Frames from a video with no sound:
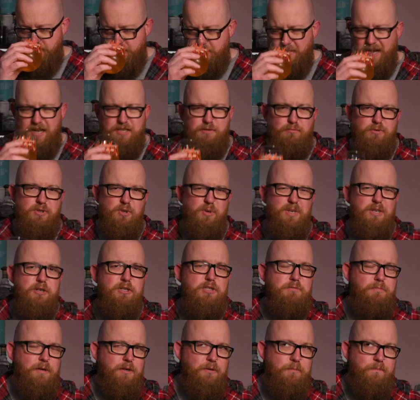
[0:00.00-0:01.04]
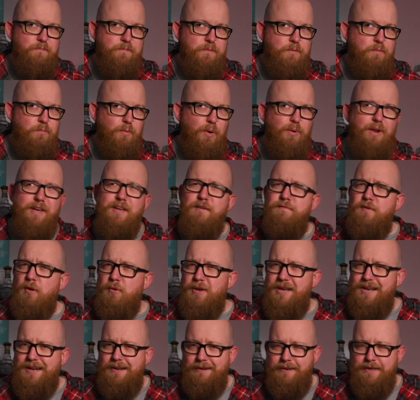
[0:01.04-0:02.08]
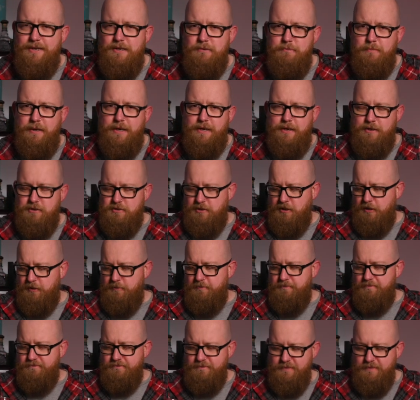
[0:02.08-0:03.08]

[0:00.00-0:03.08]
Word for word: But as a result, it does smell more like a very clean beer, so